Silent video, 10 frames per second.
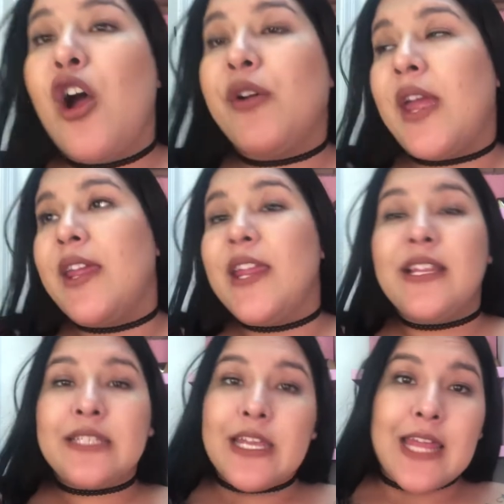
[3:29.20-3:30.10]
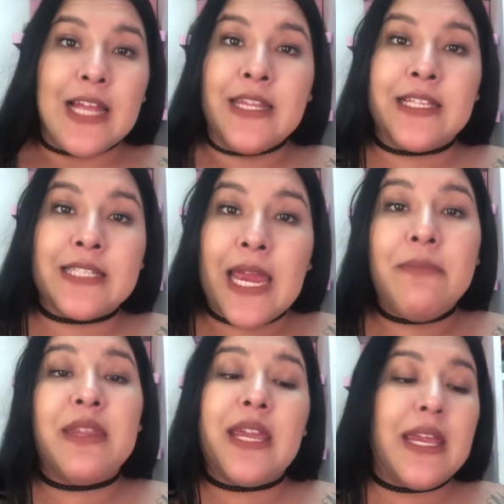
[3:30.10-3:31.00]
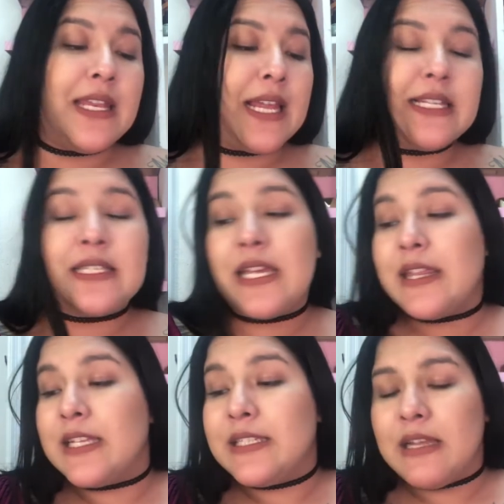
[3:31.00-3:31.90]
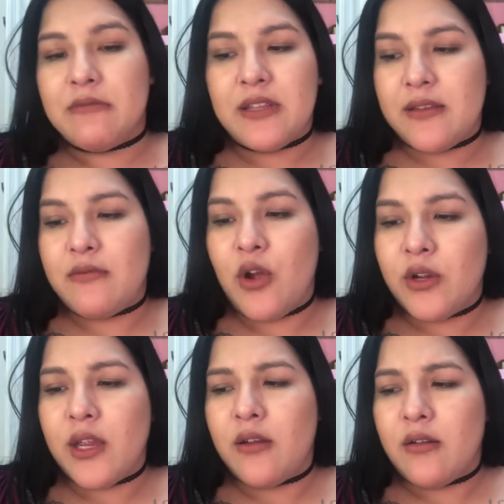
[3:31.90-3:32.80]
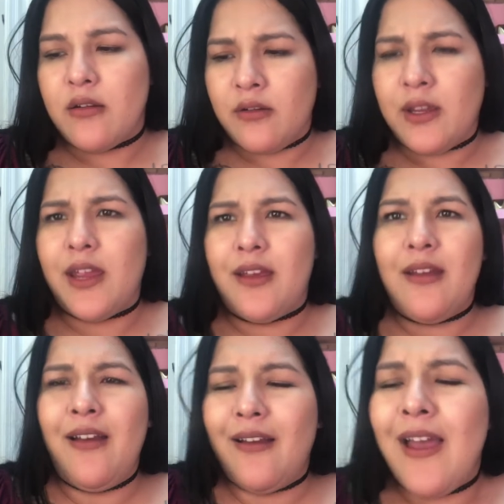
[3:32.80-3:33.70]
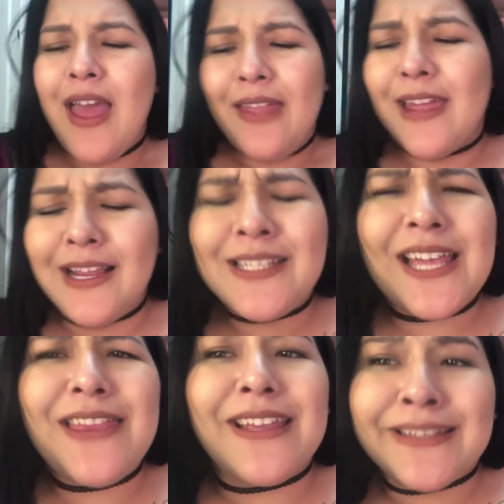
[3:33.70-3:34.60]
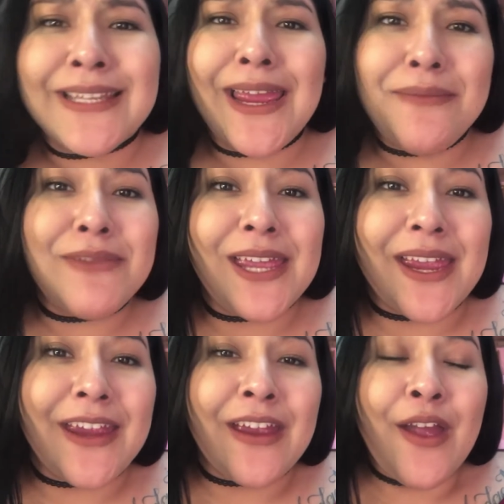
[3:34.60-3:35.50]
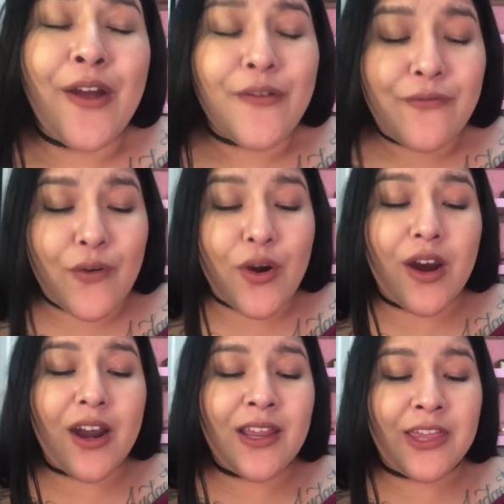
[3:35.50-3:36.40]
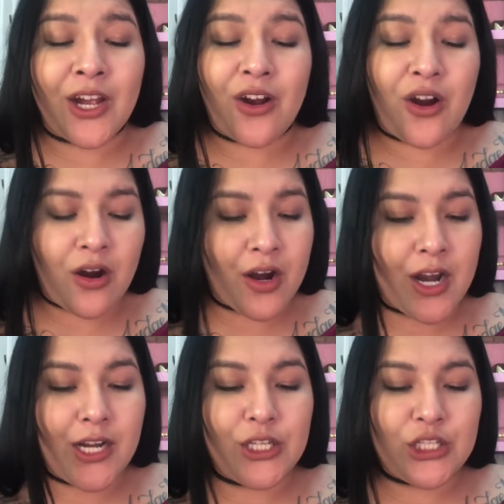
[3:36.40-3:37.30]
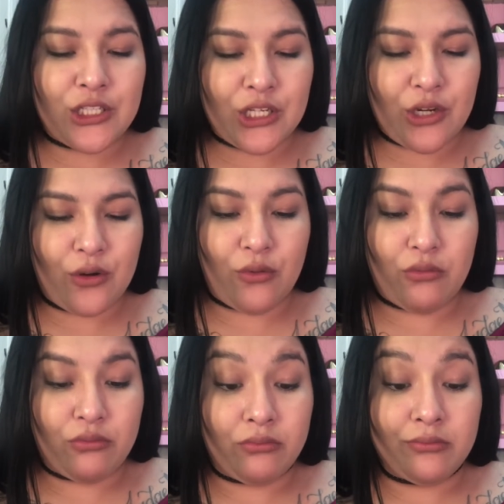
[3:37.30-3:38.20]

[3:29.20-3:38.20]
Okay, they said that the same thing. They said the same. Okay. They said the same thing for the R2.